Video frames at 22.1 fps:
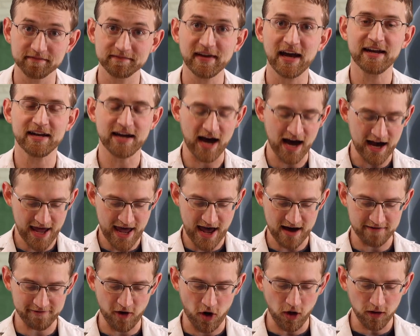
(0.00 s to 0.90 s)
And I
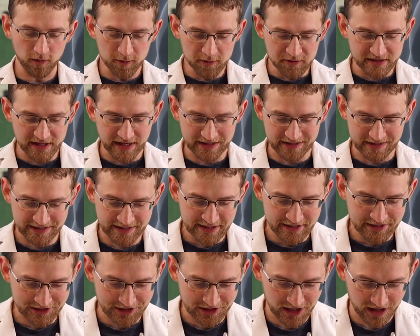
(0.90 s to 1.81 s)
have almost a
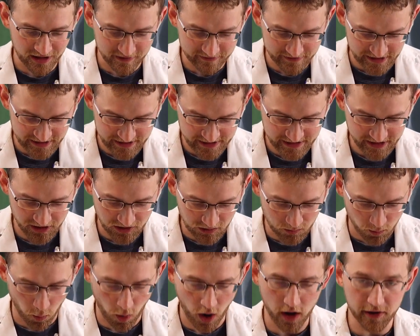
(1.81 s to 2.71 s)
liter of
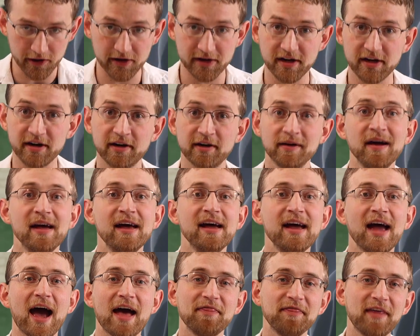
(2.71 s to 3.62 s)
distilled water here,
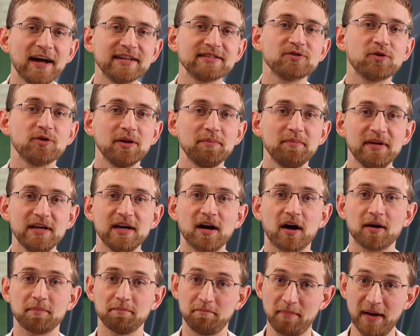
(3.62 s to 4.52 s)
and that's gonna be
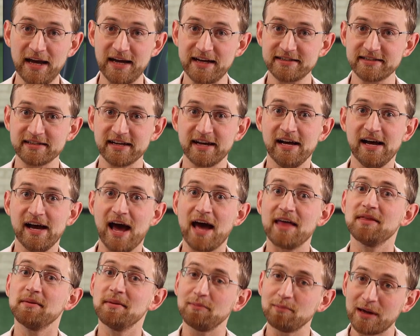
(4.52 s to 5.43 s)
our base
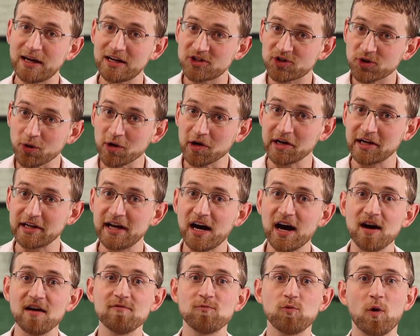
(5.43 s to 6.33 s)
and the majority
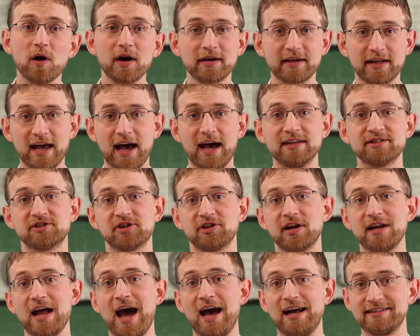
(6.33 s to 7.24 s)
of what
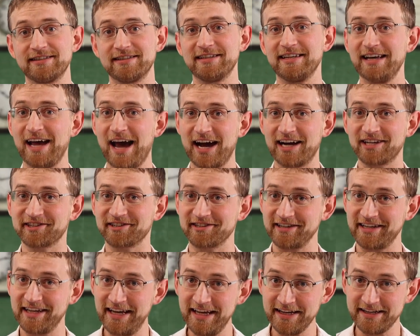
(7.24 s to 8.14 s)
gastric acid
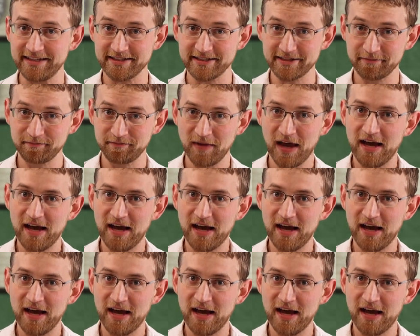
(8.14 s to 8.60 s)
actually is.